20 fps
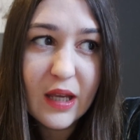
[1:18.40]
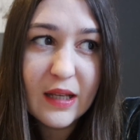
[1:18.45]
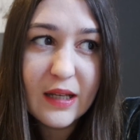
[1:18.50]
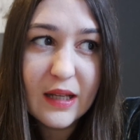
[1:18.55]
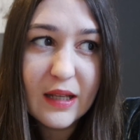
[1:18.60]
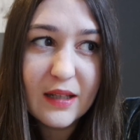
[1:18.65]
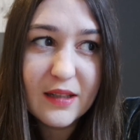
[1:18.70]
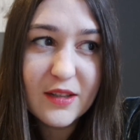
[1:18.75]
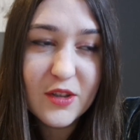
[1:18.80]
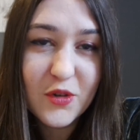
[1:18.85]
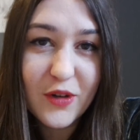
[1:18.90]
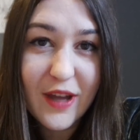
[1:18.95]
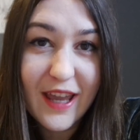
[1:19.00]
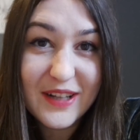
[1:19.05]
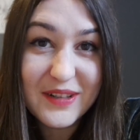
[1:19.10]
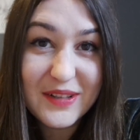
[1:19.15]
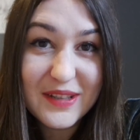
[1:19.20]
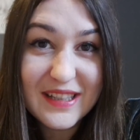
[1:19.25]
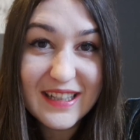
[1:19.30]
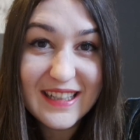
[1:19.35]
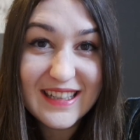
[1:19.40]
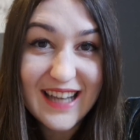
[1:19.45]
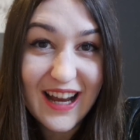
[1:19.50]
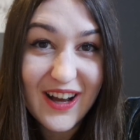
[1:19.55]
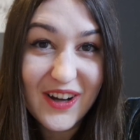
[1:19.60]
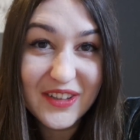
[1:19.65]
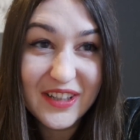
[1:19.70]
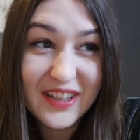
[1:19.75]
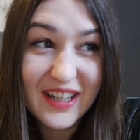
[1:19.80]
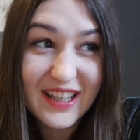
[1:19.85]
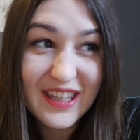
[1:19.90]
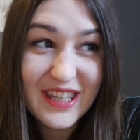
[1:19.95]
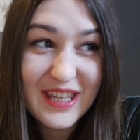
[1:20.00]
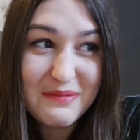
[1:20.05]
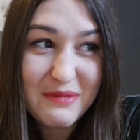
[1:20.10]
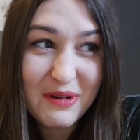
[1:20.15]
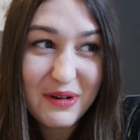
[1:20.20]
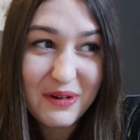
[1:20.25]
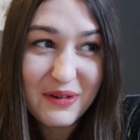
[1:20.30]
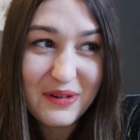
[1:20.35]
and then trying to sit down in a
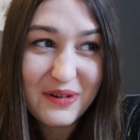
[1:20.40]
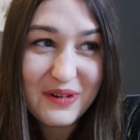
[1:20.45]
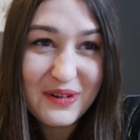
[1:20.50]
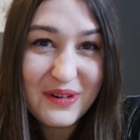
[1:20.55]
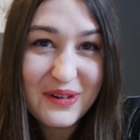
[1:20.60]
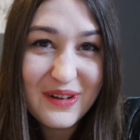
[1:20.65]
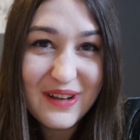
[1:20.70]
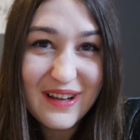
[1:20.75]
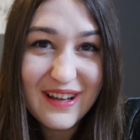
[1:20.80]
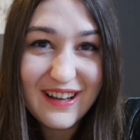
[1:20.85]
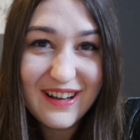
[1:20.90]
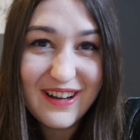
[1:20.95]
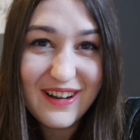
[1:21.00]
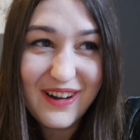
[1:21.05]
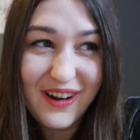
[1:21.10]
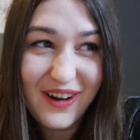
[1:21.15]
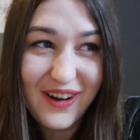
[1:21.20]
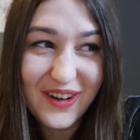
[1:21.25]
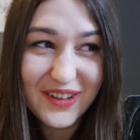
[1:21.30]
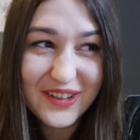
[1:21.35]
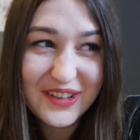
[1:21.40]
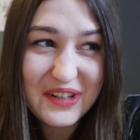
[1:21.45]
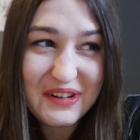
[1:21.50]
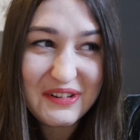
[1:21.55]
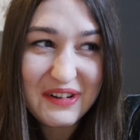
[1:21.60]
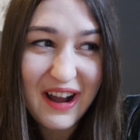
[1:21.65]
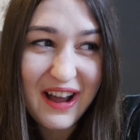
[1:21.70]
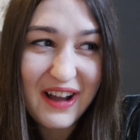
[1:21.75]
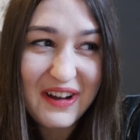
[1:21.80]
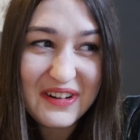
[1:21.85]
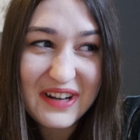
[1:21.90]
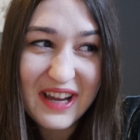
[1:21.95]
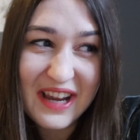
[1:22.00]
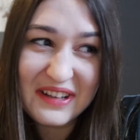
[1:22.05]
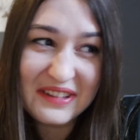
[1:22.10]
kimono on the ground.